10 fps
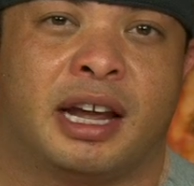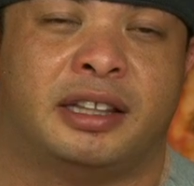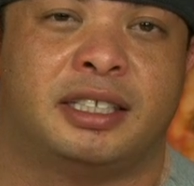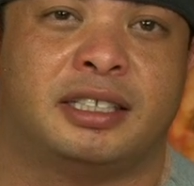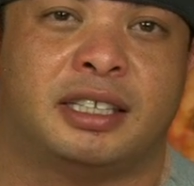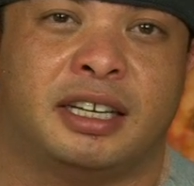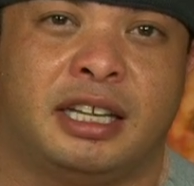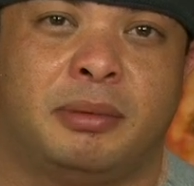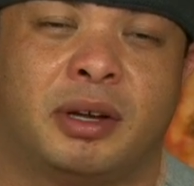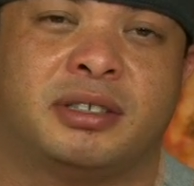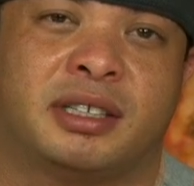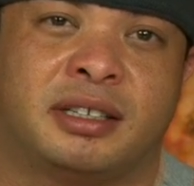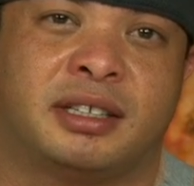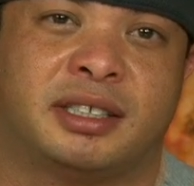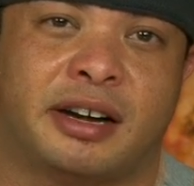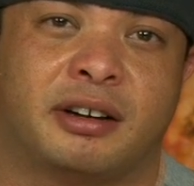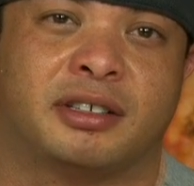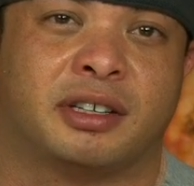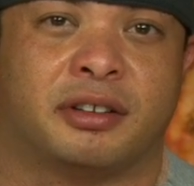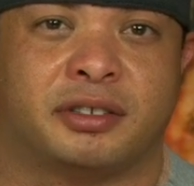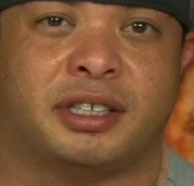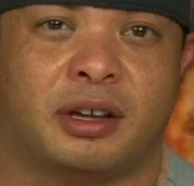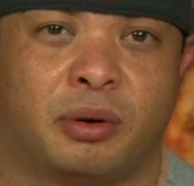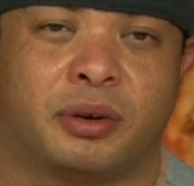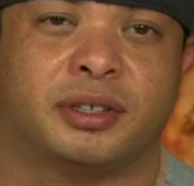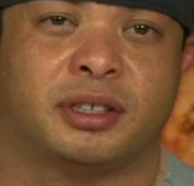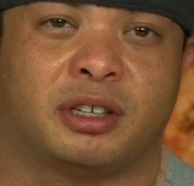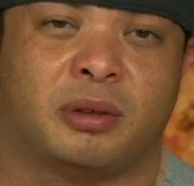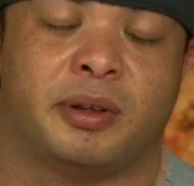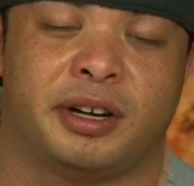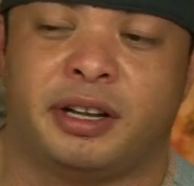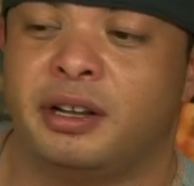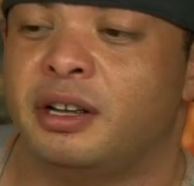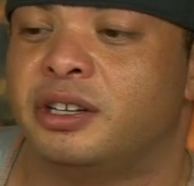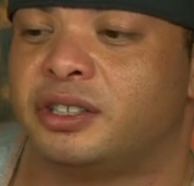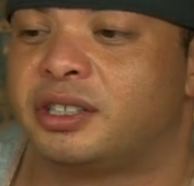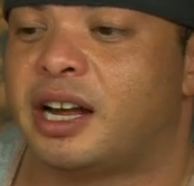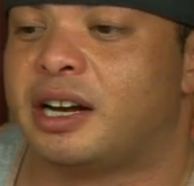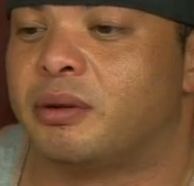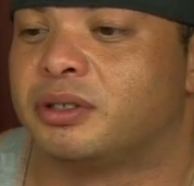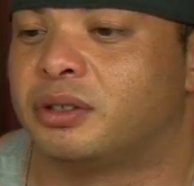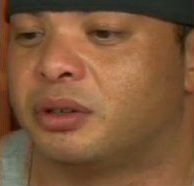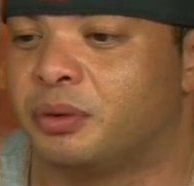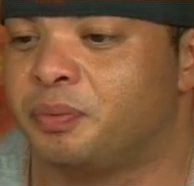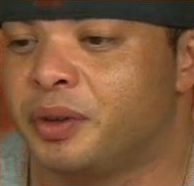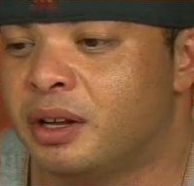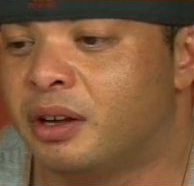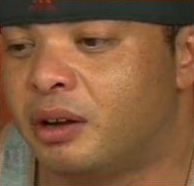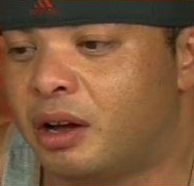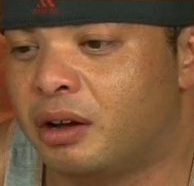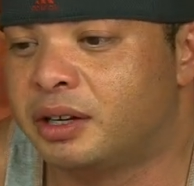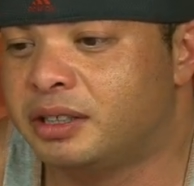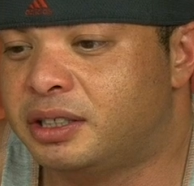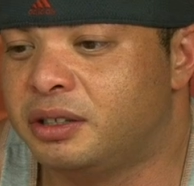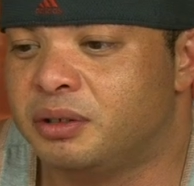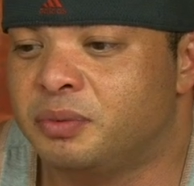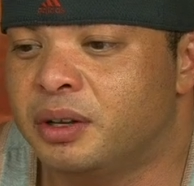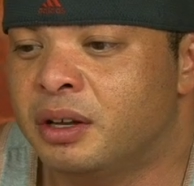And this is in an email sent to senators and other stakeholders in the community just 9 hours ago. I'll continue.